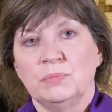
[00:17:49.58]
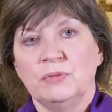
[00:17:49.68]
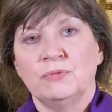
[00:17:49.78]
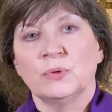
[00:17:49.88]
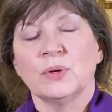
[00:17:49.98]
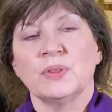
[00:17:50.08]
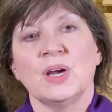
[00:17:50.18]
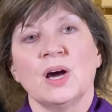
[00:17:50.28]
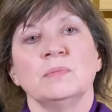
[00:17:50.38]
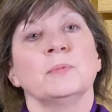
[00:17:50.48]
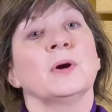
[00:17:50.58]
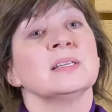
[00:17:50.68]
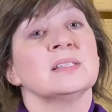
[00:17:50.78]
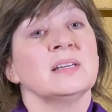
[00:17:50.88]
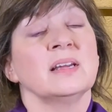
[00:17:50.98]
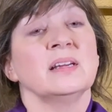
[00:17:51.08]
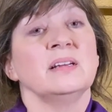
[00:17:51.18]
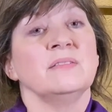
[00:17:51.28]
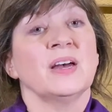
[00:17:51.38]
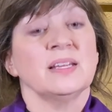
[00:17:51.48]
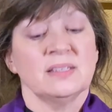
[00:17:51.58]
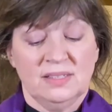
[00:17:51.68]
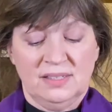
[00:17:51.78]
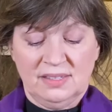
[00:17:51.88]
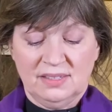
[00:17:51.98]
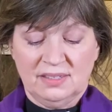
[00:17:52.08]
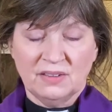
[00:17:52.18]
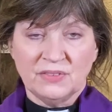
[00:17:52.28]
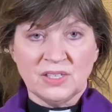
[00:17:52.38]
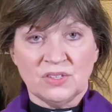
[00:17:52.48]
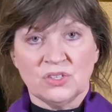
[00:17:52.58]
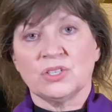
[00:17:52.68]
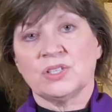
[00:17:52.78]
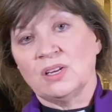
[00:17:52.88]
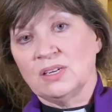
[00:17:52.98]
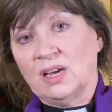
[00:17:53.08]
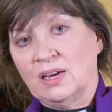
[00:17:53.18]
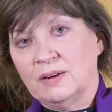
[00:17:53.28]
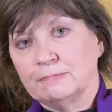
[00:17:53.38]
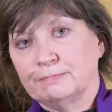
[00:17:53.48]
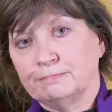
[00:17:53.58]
before the unprecedented events of Easter Sunday.